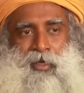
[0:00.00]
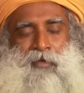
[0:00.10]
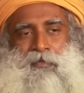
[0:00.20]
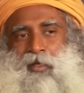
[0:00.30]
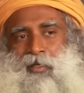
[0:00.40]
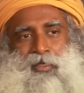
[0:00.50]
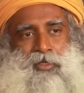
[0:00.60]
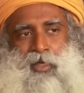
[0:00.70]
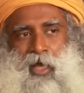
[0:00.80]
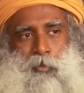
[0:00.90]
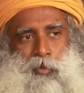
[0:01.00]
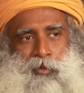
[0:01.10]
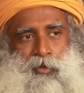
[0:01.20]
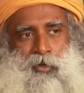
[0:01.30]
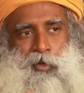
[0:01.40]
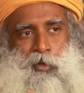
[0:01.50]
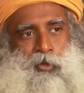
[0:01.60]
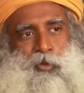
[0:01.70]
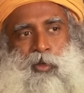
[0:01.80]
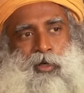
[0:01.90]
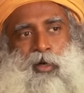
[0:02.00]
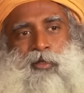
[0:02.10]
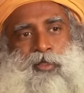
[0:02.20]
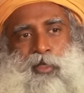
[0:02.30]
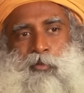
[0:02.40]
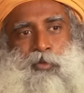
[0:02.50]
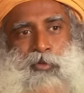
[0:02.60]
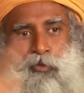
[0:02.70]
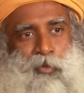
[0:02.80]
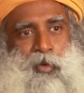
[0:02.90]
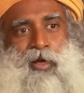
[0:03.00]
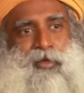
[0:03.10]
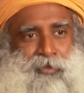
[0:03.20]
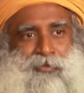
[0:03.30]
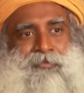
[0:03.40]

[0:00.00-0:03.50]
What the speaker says: If that doesn't happen, you will not see a beautiful world.